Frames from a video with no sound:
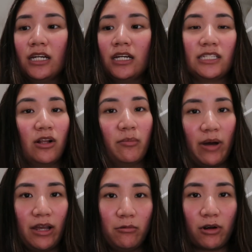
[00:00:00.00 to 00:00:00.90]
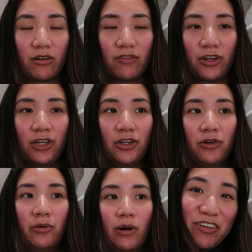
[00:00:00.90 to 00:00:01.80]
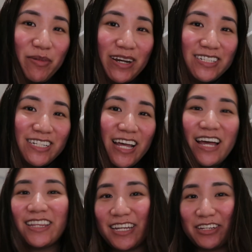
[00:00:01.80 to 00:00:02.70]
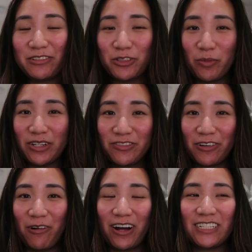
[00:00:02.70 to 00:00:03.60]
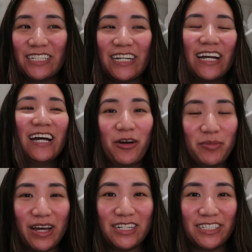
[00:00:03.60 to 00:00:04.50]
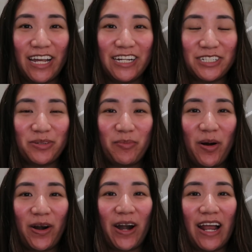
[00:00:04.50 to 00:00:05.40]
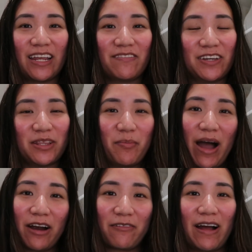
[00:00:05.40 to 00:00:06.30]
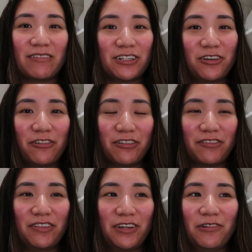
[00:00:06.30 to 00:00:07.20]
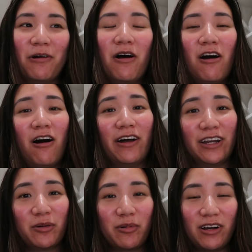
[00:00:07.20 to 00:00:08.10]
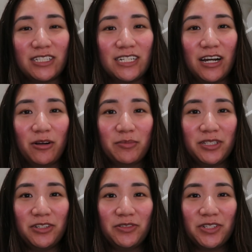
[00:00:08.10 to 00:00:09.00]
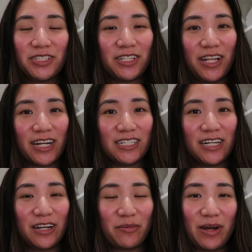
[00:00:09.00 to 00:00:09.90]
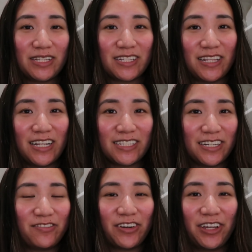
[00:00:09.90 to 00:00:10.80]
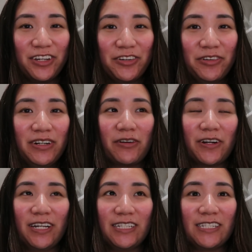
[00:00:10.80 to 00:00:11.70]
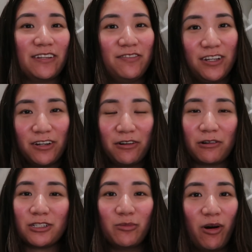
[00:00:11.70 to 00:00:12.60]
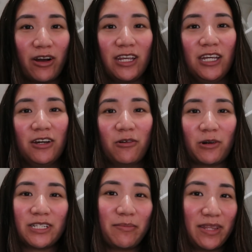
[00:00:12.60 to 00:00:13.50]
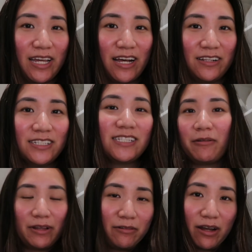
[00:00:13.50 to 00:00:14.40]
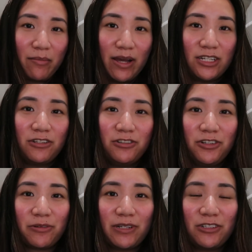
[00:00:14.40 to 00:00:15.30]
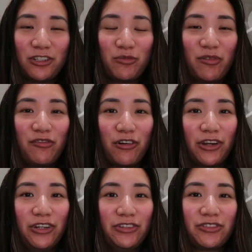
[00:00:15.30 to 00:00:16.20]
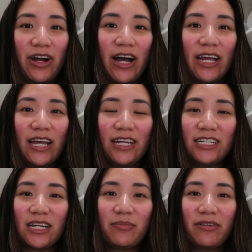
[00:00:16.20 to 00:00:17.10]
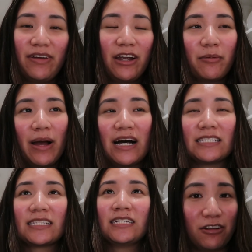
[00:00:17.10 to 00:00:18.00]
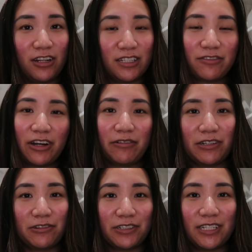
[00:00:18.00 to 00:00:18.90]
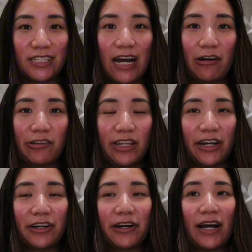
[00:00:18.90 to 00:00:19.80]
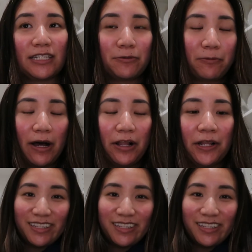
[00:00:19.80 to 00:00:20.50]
It still might work for you. If you made it to the end, thank you so much for watching. I hope the education part and giving the background and overview on hair porosity helps you to select a hair mask that's good for you, whether it's the fino or tsubaki or something else. I really recommend you do your research before you try any type of hair mask. There are lots of great resources out there as well.